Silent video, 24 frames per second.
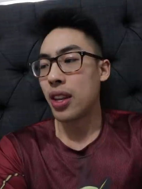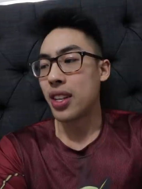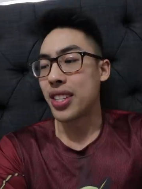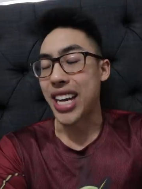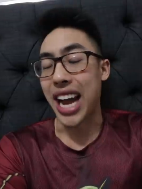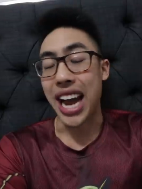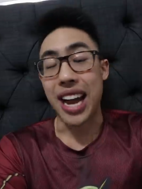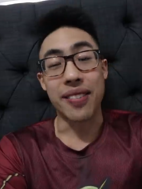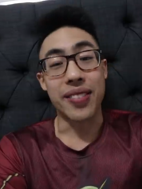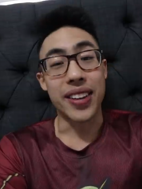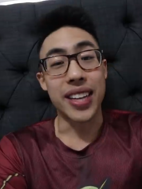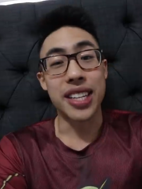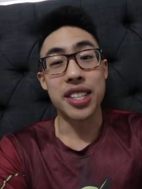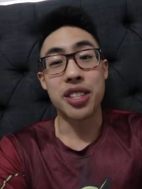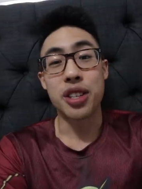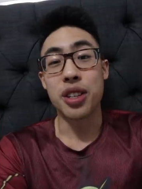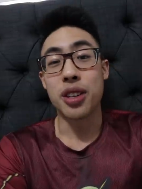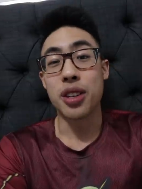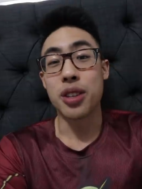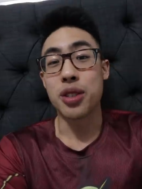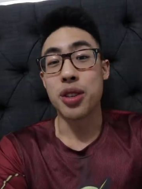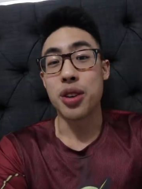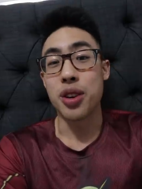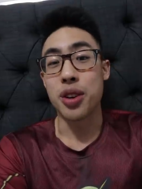diving into
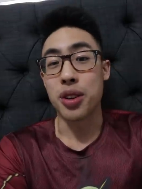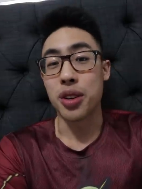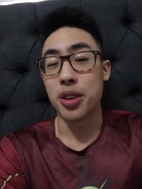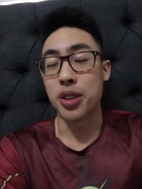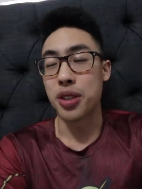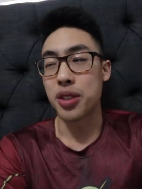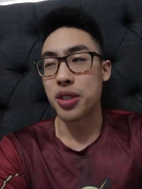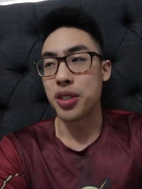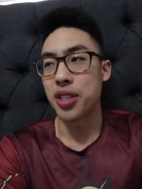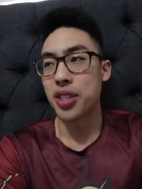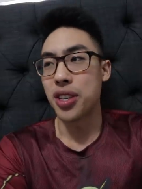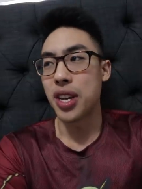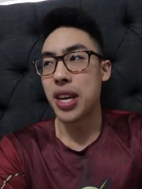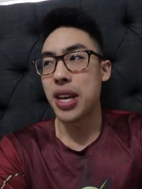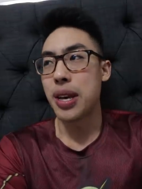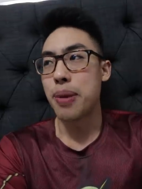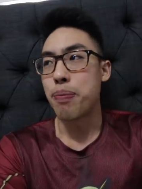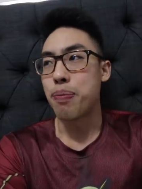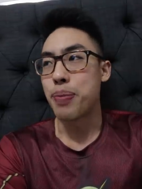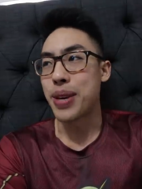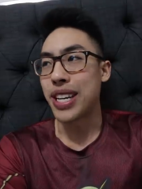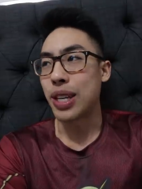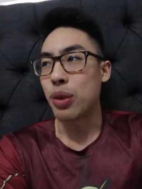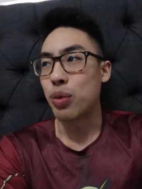those hurdles,
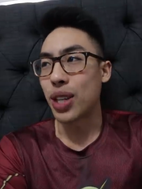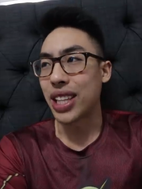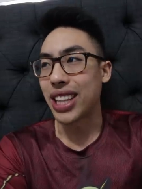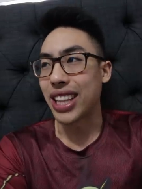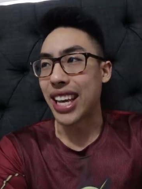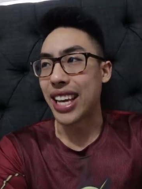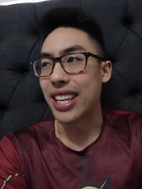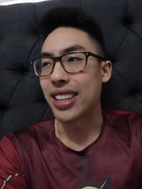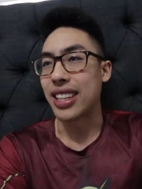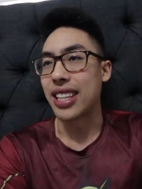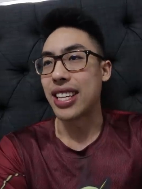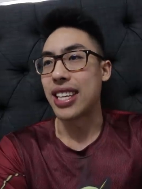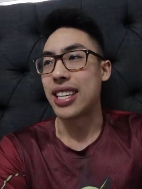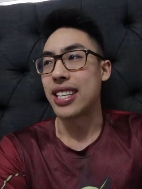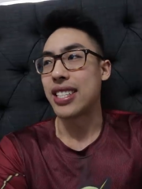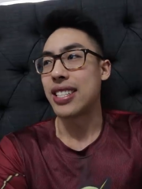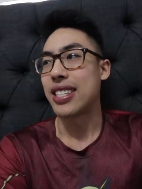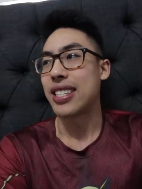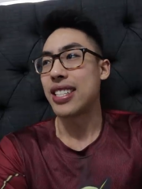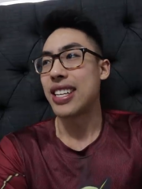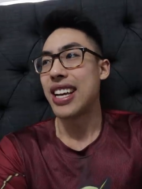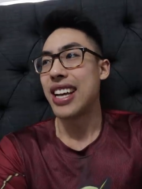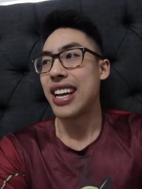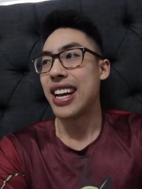being
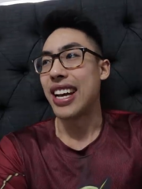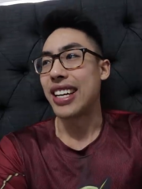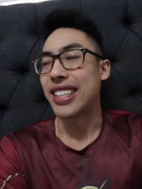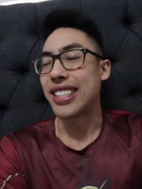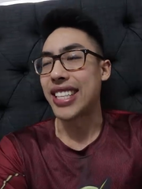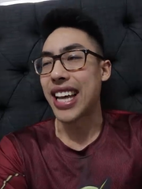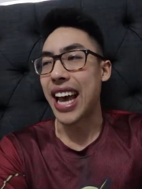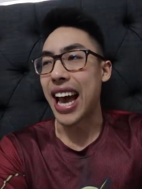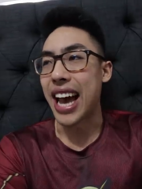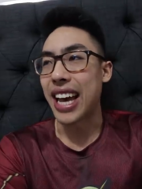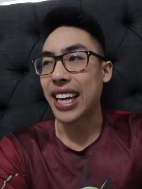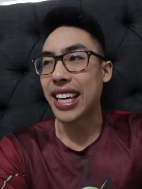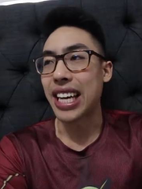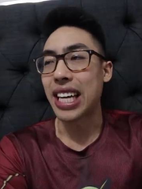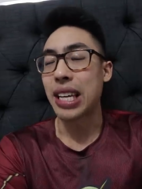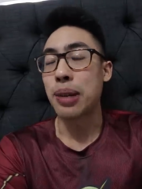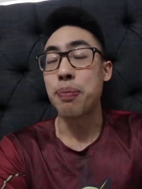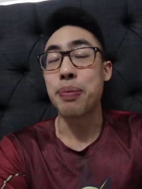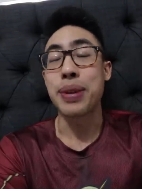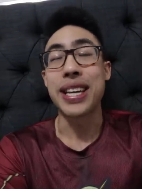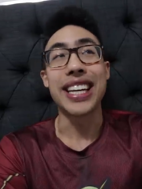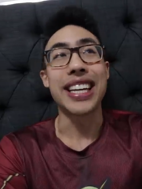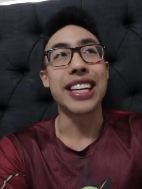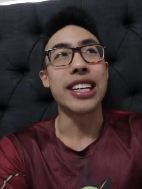relentless, attacking,
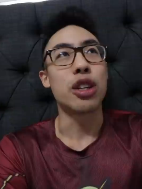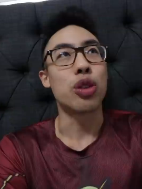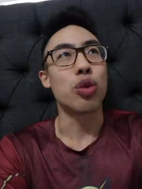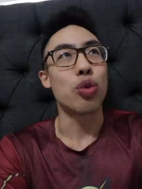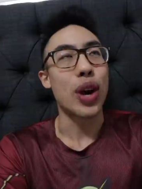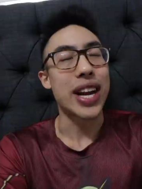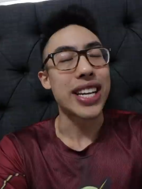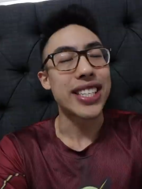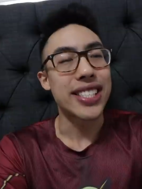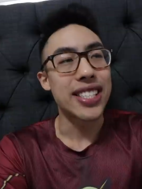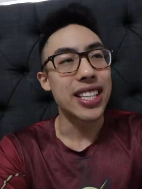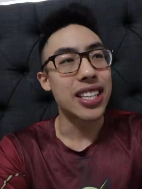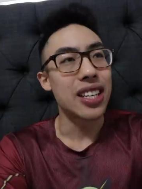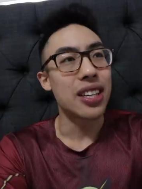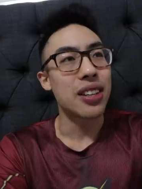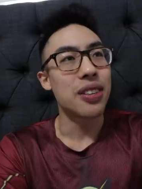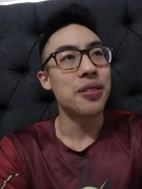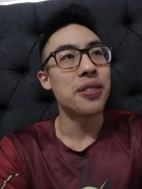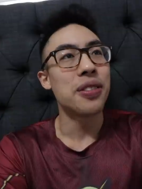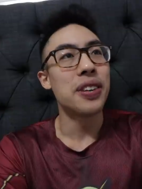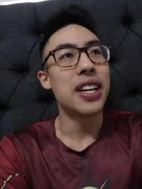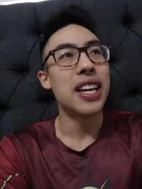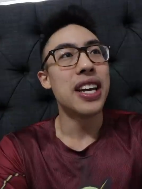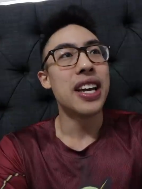being
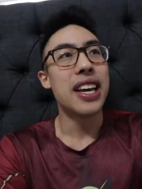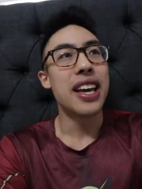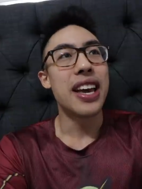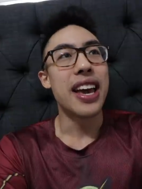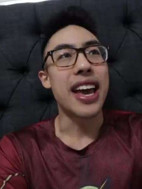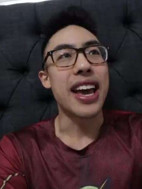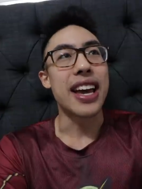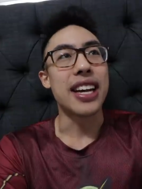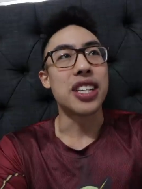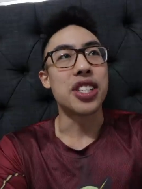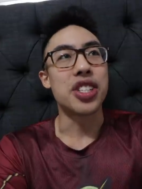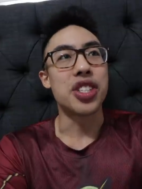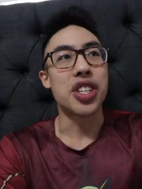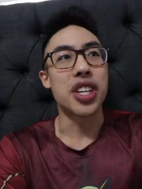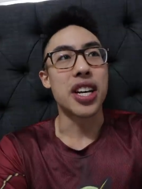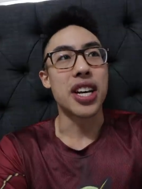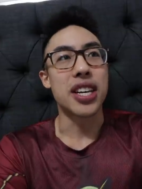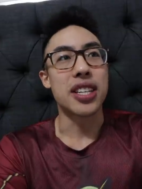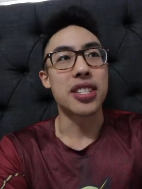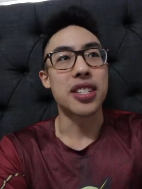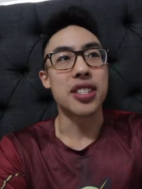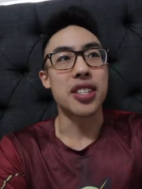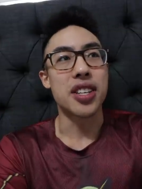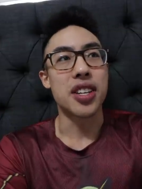aggressive, and
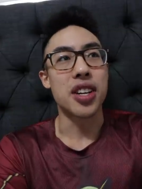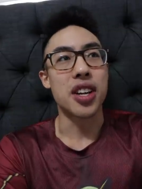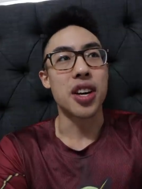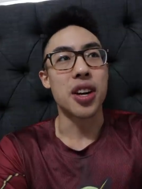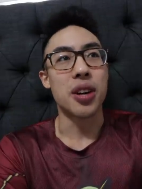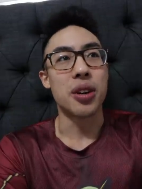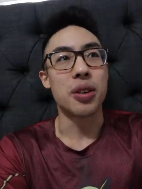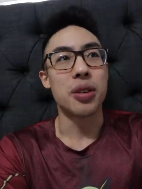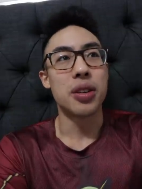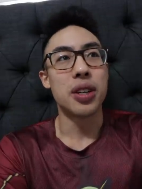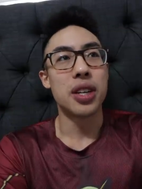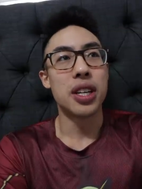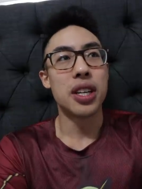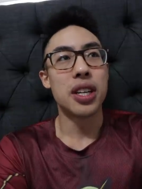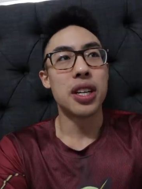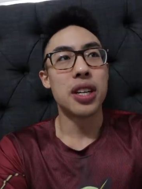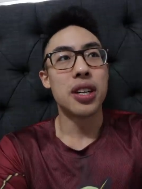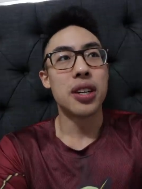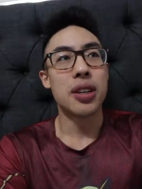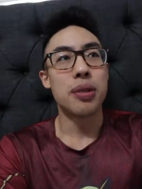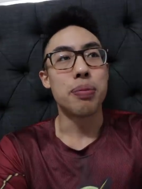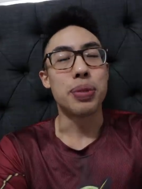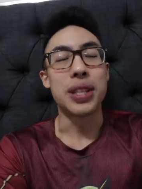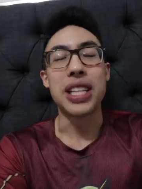just,
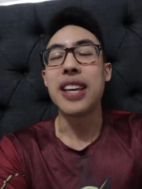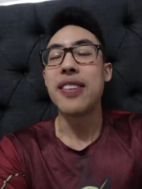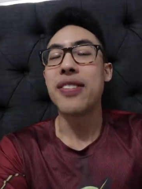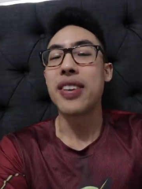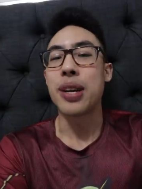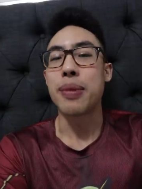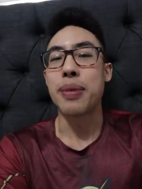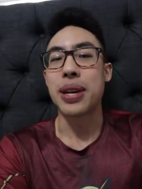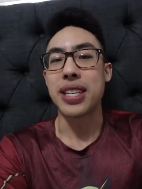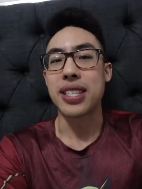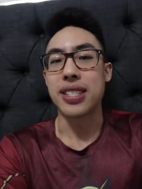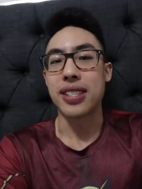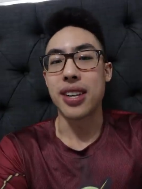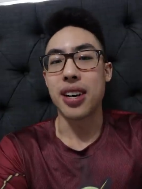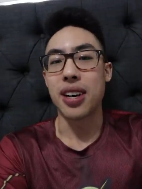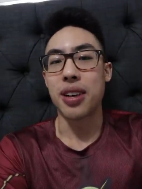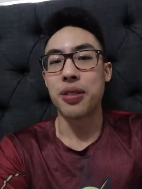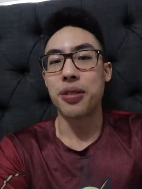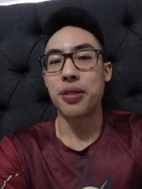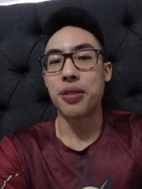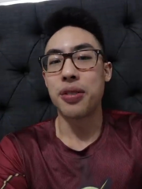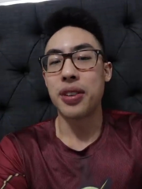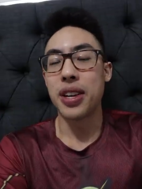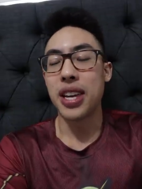believing in
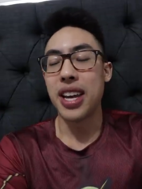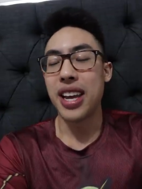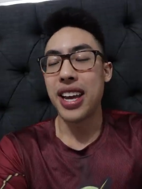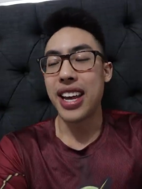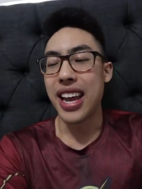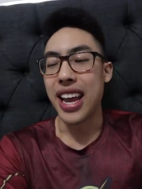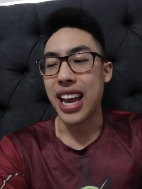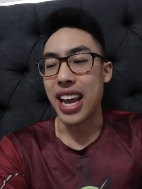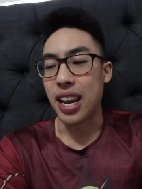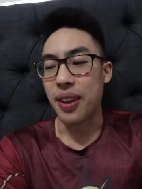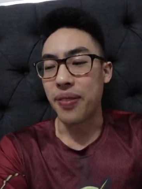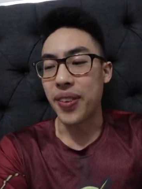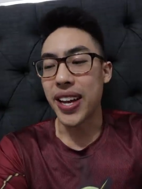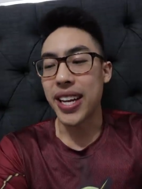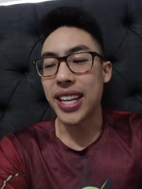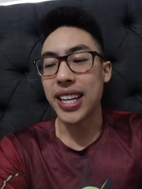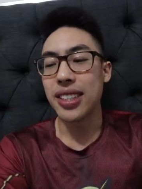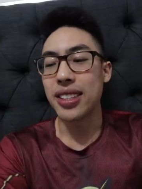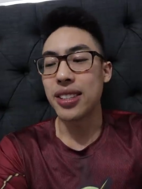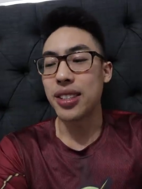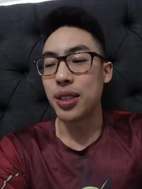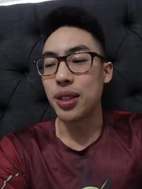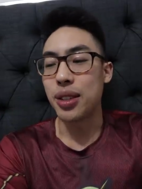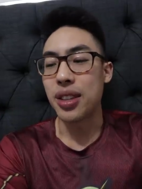myself. And if I
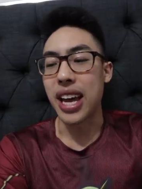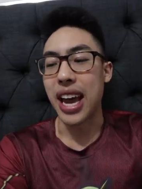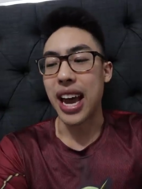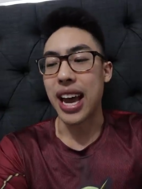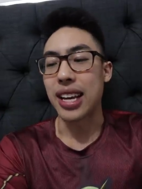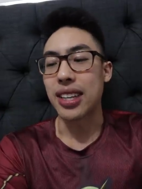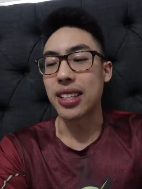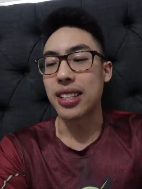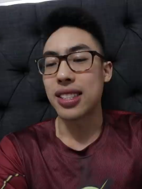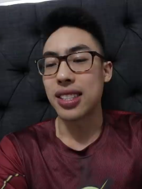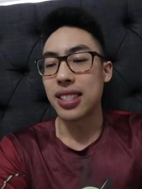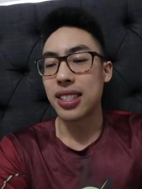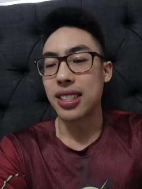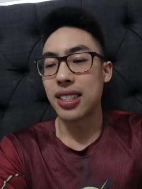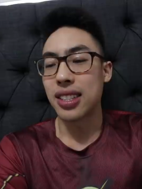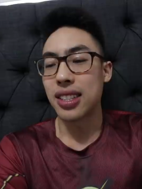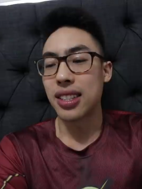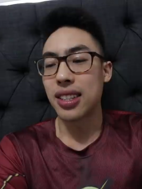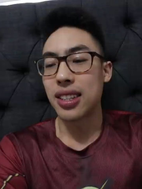can do that,